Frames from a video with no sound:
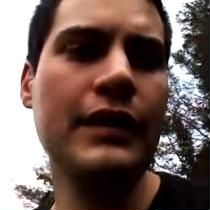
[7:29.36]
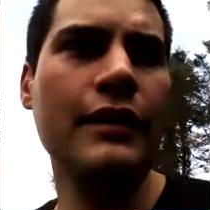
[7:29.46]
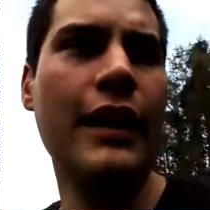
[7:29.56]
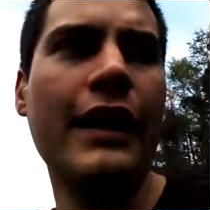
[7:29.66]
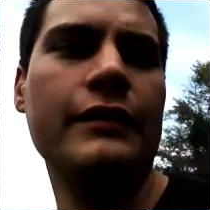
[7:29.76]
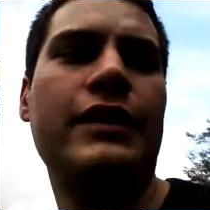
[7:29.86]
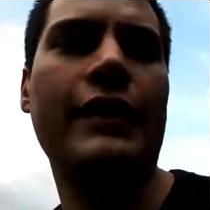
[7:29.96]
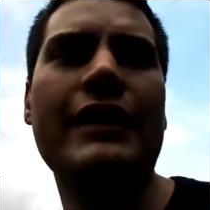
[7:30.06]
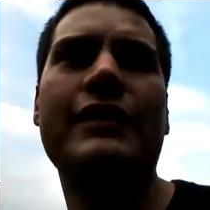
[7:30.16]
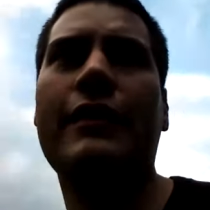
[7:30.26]
All right, so
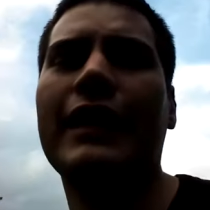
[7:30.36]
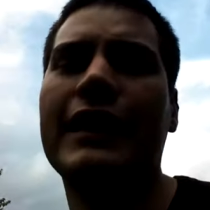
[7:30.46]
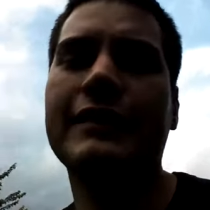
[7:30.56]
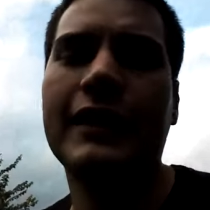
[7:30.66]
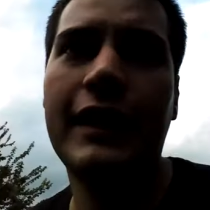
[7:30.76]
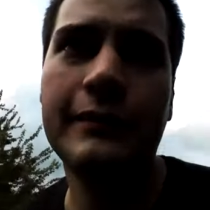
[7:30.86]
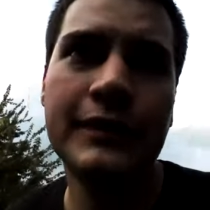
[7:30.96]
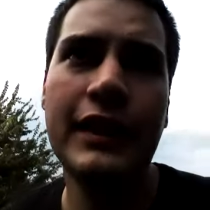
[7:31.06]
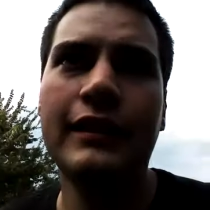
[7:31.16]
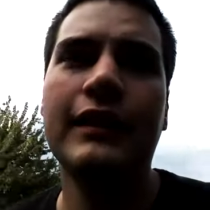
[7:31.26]
that's all I got to say.
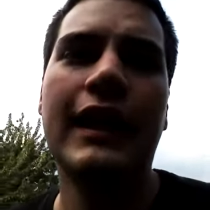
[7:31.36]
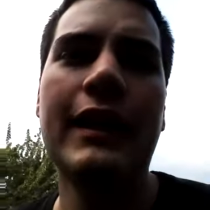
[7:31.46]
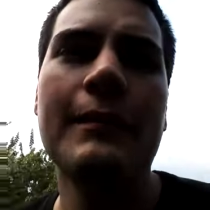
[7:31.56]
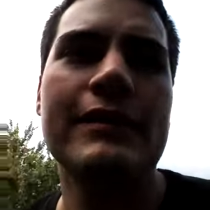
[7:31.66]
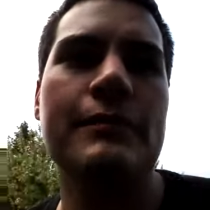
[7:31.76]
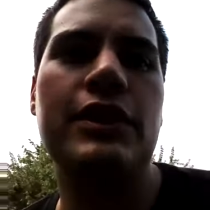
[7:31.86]
I got me some